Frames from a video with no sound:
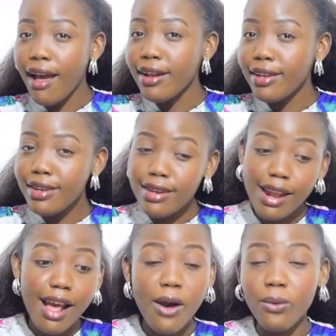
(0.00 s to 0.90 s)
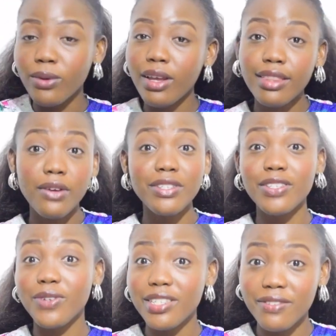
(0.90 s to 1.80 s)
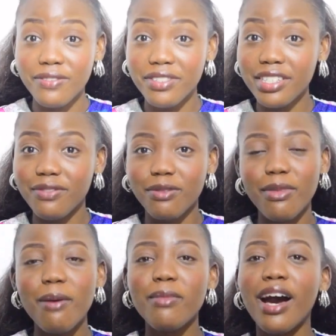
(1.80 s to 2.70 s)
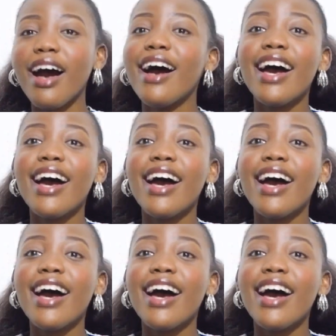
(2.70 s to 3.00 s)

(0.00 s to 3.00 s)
Now, that was in 2015, remember,